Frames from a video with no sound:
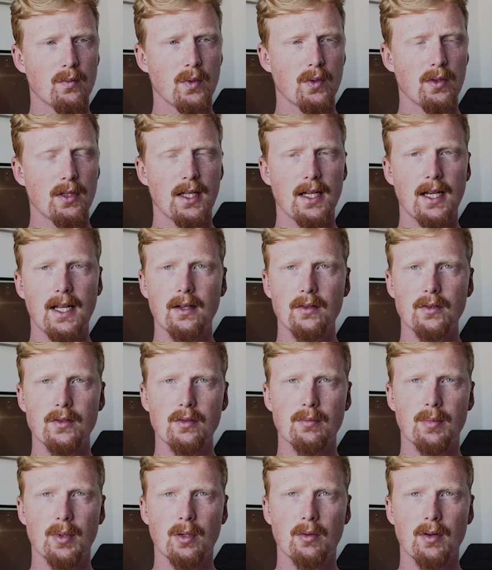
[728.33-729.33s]
will allow you
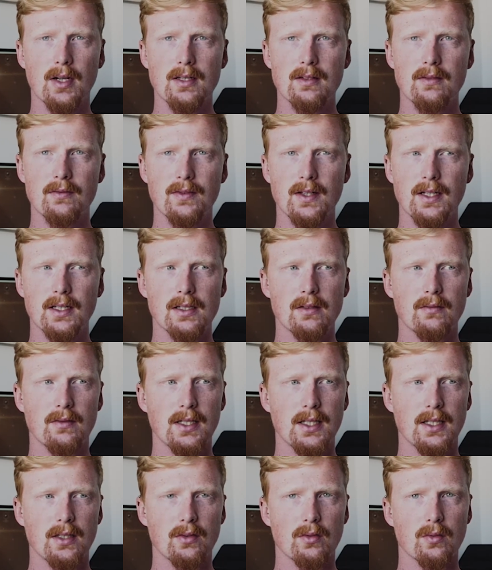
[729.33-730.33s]
to progress
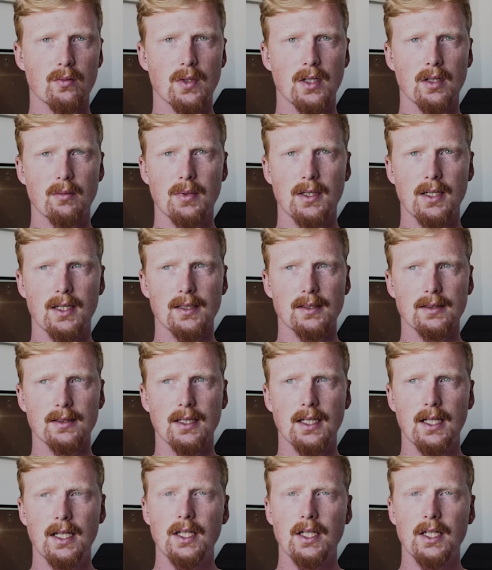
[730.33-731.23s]
effectively in your workplace.